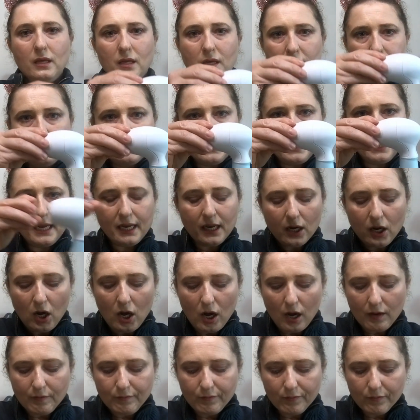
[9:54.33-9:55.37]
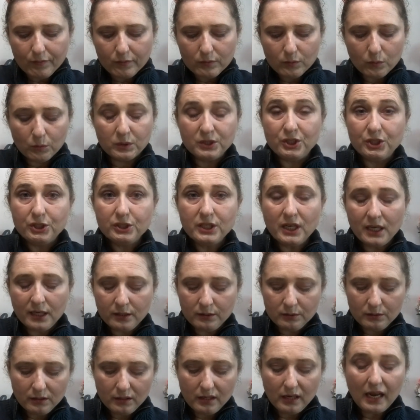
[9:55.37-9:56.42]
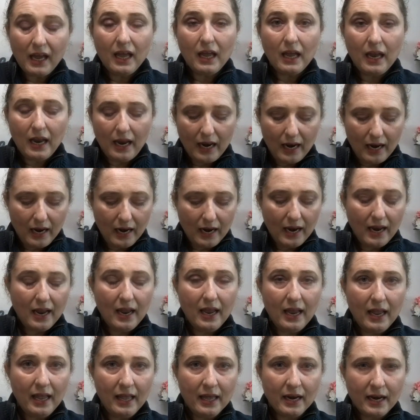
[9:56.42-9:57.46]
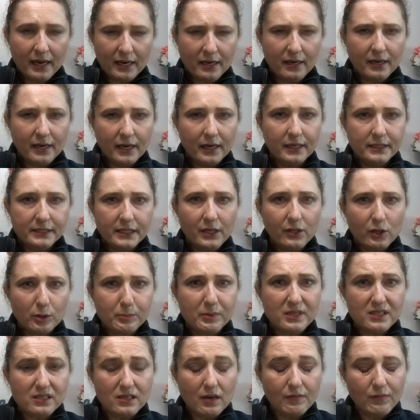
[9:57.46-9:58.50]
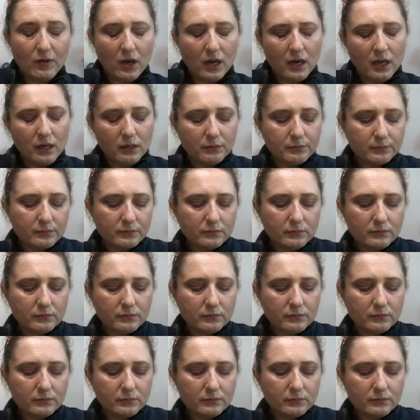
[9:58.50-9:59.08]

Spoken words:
you take it off once you're done, and I can guarantee there'll be stuff on it.